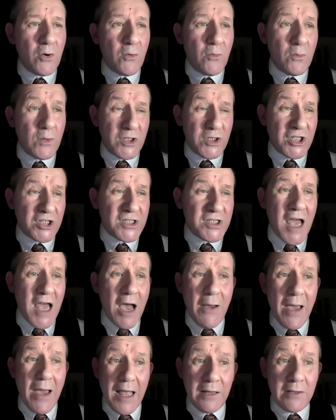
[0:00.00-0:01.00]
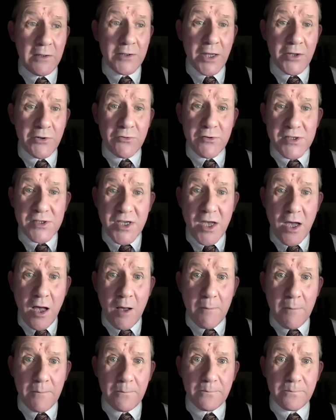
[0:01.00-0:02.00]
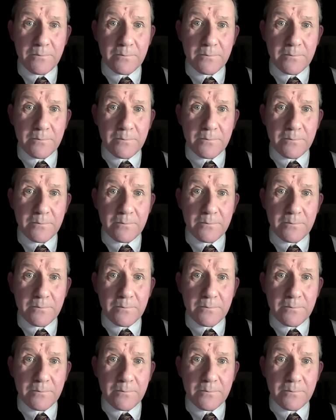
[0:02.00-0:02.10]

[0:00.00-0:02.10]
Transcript: which it now held under its arm.